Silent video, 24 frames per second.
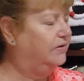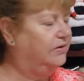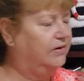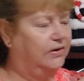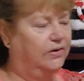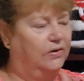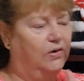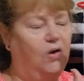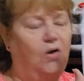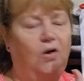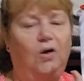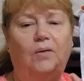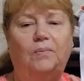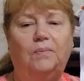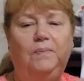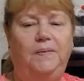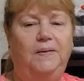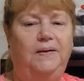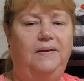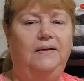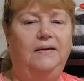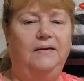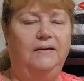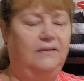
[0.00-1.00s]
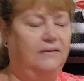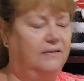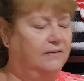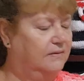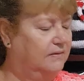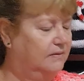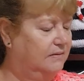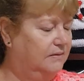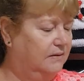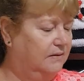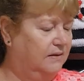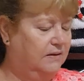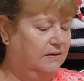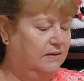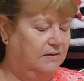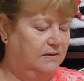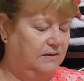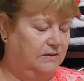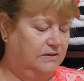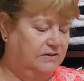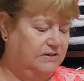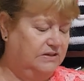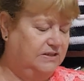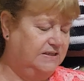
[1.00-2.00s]
and hot pink.
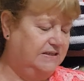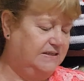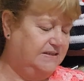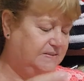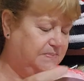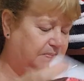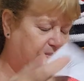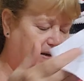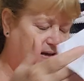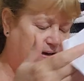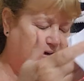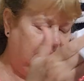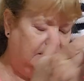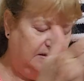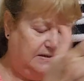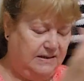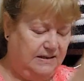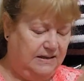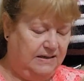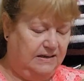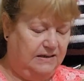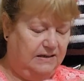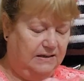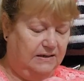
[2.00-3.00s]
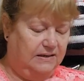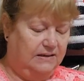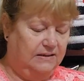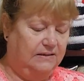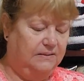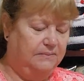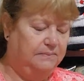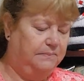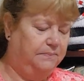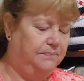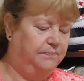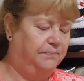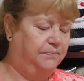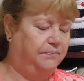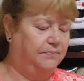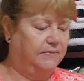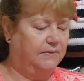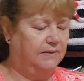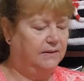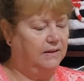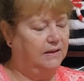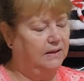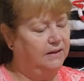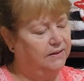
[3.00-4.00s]
She's made it in
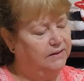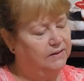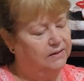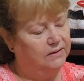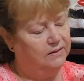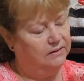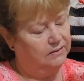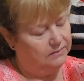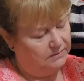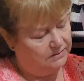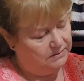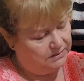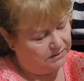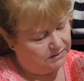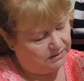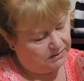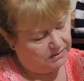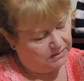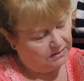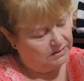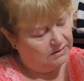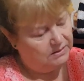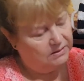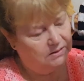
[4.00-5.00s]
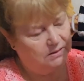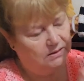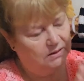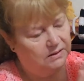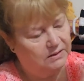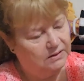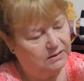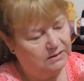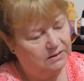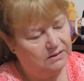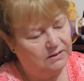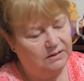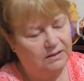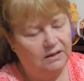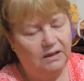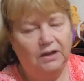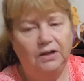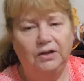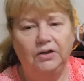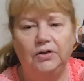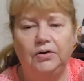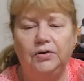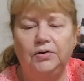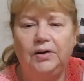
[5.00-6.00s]
like a
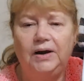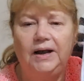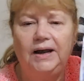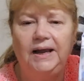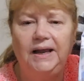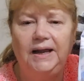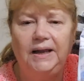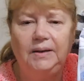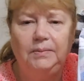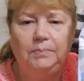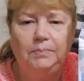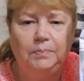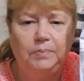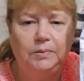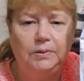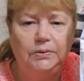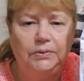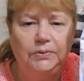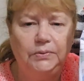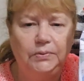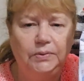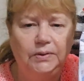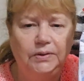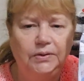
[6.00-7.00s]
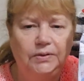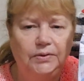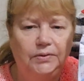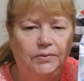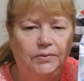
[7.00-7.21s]
grey, blue, and